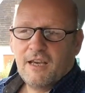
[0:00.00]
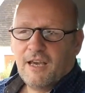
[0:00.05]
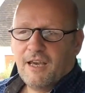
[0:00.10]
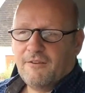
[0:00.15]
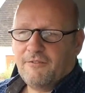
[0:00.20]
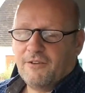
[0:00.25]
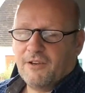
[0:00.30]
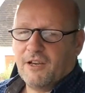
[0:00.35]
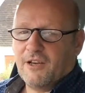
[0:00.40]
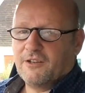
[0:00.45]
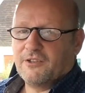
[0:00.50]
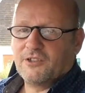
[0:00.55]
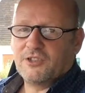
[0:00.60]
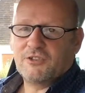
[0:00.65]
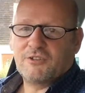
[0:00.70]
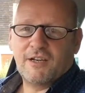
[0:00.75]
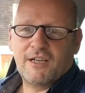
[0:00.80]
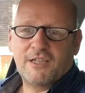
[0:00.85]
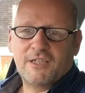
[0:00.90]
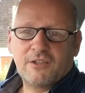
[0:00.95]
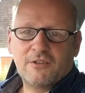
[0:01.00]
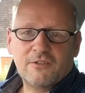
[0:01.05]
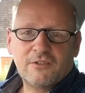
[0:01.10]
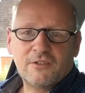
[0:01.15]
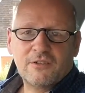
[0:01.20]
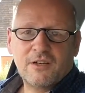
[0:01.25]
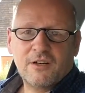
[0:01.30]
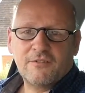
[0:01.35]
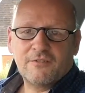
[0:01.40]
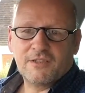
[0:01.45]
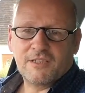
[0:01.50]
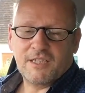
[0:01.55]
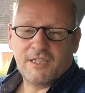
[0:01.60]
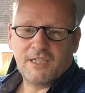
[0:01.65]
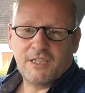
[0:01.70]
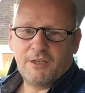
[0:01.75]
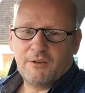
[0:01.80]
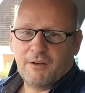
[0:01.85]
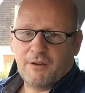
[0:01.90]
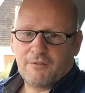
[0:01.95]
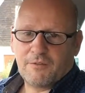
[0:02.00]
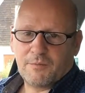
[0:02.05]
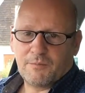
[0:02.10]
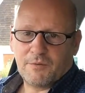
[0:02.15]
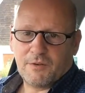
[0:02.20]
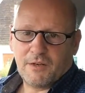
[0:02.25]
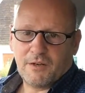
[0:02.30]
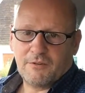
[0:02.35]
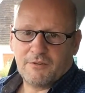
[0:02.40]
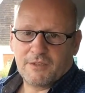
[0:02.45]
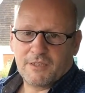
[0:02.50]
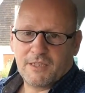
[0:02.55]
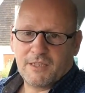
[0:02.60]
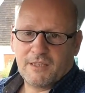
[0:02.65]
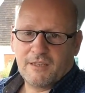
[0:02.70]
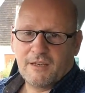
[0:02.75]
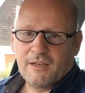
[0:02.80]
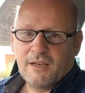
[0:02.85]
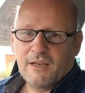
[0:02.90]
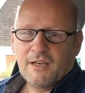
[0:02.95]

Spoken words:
If you're going straight on, obviously you have the priority.